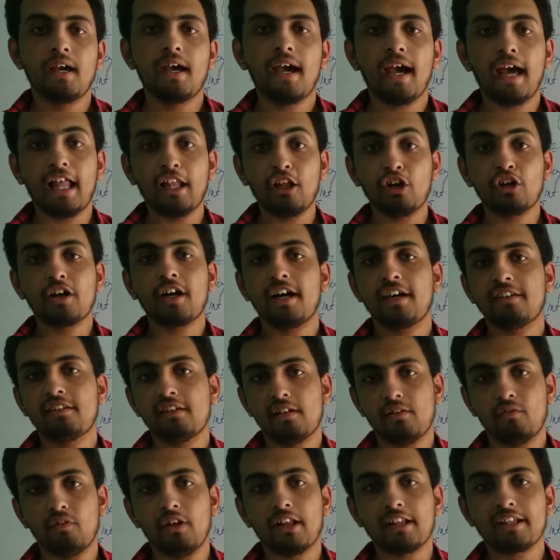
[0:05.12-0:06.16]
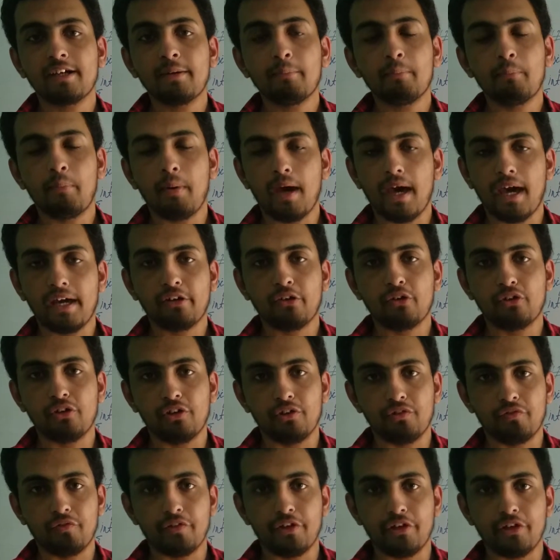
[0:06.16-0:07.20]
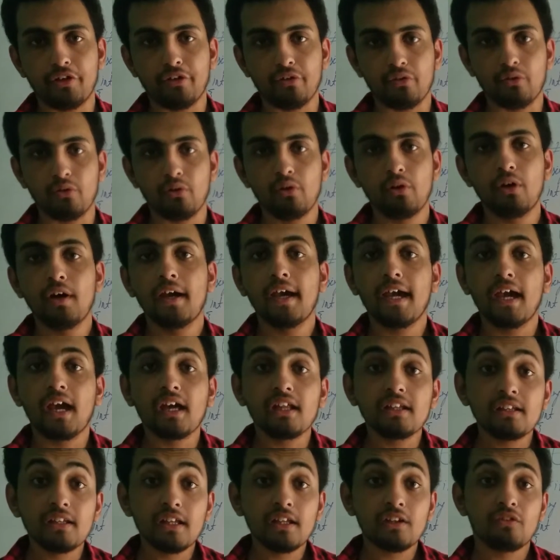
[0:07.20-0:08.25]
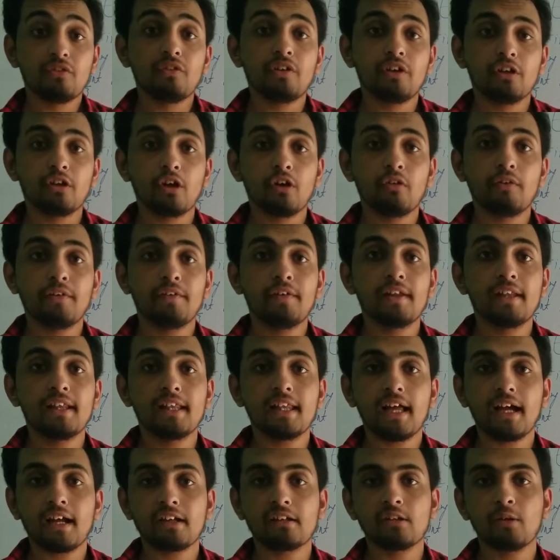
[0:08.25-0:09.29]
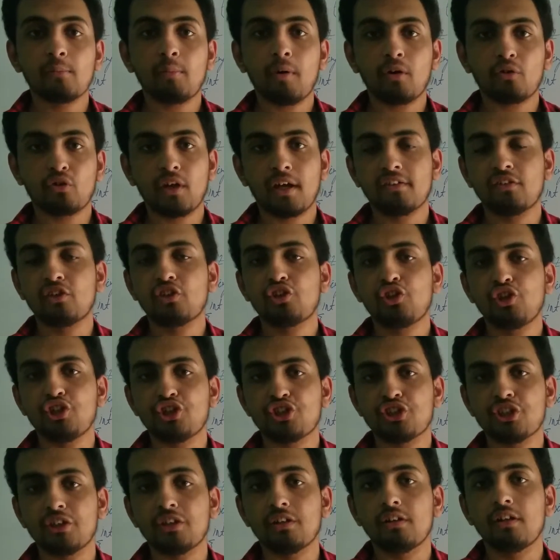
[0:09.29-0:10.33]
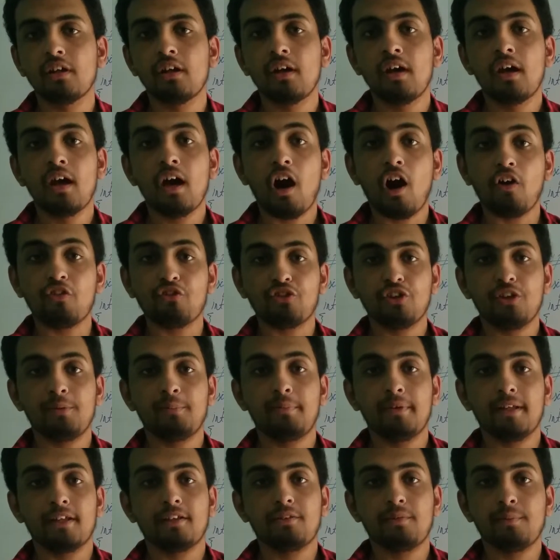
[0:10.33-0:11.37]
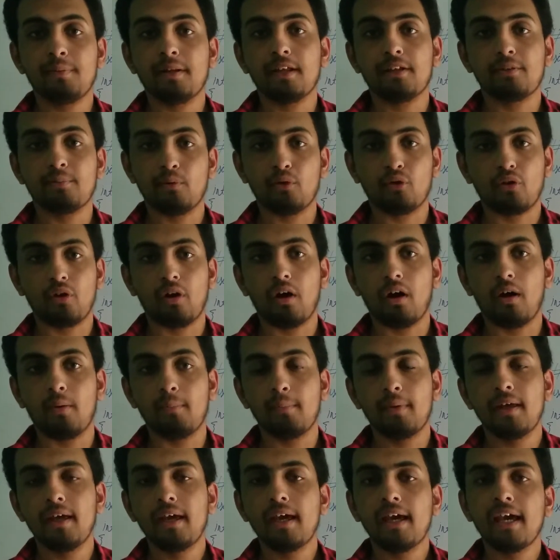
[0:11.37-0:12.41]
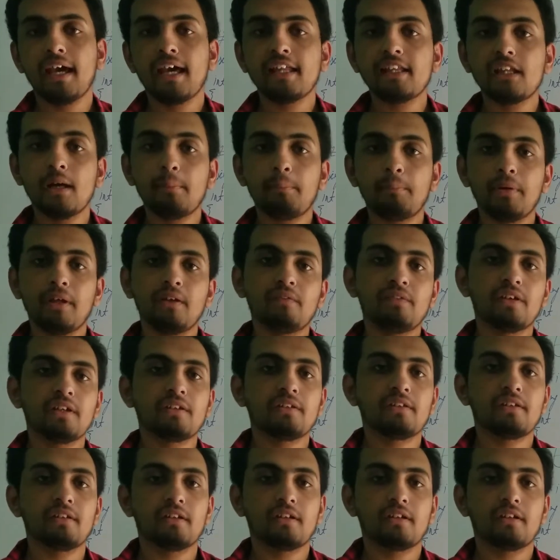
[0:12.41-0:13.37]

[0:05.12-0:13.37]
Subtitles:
Hello guys and welcome back to this video. In this video we will learn about the execution of C++ program. In the previous